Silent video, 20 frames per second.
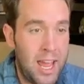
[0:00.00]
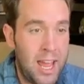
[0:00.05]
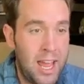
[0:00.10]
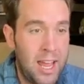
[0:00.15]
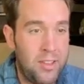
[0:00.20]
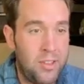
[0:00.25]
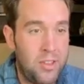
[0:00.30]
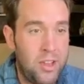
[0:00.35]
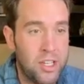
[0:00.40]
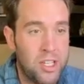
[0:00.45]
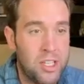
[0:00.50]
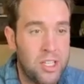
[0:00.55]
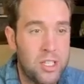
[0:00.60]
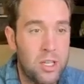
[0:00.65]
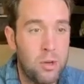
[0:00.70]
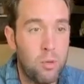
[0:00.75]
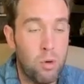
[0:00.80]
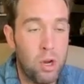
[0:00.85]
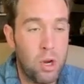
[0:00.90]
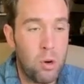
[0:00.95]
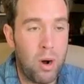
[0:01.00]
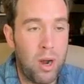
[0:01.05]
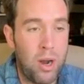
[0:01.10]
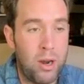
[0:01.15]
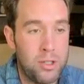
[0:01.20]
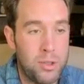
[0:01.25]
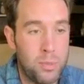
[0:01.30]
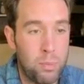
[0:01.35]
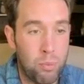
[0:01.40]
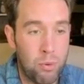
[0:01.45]
and this
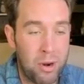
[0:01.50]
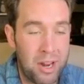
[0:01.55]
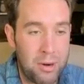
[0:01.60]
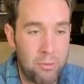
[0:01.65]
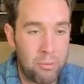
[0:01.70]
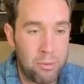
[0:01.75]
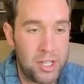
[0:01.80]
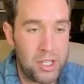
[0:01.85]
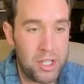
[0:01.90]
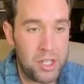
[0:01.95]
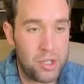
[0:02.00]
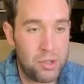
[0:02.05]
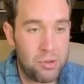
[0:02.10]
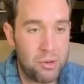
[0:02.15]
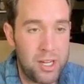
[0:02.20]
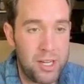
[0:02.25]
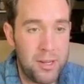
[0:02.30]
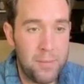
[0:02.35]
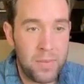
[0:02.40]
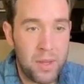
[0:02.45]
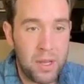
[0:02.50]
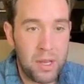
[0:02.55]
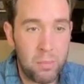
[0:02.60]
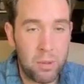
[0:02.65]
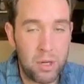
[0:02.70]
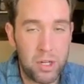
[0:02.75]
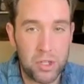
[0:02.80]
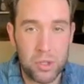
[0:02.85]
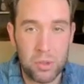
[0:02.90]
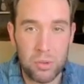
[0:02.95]
requires brand registry.
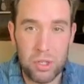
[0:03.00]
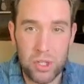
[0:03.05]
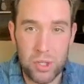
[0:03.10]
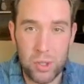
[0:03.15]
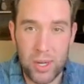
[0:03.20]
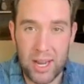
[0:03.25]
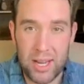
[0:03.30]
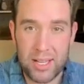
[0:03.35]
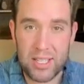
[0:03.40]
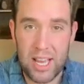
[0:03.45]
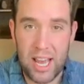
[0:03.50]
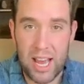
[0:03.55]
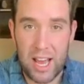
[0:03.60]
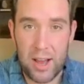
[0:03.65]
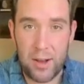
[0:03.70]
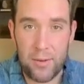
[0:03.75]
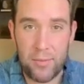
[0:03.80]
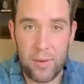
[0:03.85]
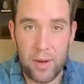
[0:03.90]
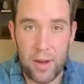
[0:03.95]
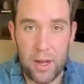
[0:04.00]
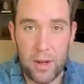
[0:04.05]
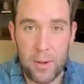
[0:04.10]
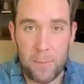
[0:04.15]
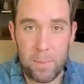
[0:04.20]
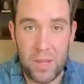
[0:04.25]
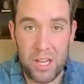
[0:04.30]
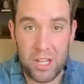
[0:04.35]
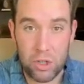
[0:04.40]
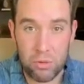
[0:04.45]
But as soon as you guys have
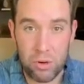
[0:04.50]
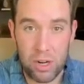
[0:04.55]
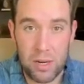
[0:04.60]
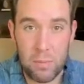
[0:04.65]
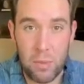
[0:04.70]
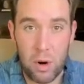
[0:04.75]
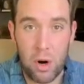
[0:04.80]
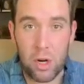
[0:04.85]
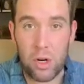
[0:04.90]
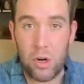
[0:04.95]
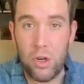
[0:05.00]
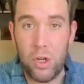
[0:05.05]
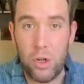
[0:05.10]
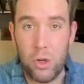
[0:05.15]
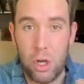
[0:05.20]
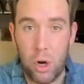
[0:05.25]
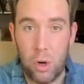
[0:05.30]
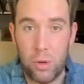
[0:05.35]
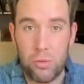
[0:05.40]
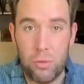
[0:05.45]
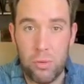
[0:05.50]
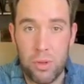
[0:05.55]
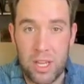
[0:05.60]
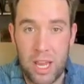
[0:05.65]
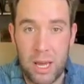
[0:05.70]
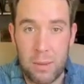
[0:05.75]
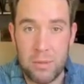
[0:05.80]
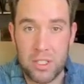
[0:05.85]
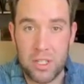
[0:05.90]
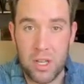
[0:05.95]
a trademark or you go through
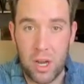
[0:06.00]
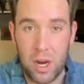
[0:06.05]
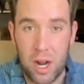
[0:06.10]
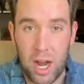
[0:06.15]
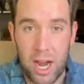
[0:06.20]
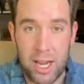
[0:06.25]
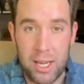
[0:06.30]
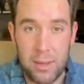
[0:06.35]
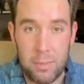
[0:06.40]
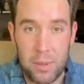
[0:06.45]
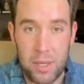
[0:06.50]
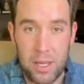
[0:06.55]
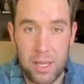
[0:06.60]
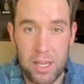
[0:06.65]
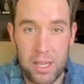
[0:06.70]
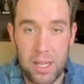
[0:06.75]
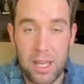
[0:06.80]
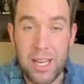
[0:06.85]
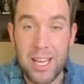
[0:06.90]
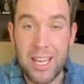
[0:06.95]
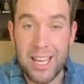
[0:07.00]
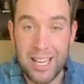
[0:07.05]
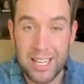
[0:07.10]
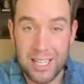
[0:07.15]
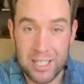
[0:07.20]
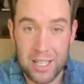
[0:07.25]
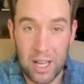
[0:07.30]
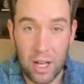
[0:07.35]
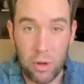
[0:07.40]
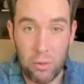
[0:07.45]
the Amazon IP
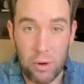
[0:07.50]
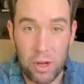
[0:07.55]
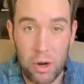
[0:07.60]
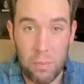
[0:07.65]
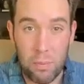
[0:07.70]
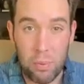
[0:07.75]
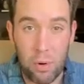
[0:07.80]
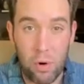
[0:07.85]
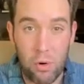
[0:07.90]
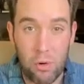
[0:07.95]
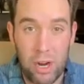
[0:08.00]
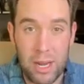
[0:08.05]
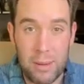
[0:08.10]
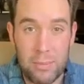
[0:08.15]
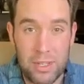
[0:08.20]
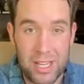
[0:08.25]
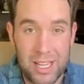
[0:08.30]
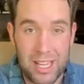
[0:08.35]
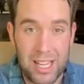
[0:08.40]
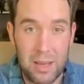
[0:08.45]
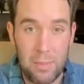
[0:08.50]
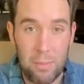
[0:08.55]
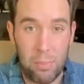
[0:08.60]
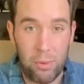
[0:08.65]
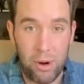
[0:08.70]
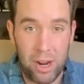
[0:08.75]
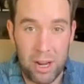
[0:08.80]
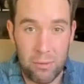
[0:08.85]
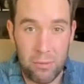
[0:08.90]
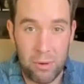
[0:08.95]
Accelerator program to get
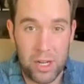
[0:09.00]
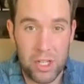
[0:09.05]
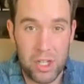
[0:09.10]
brand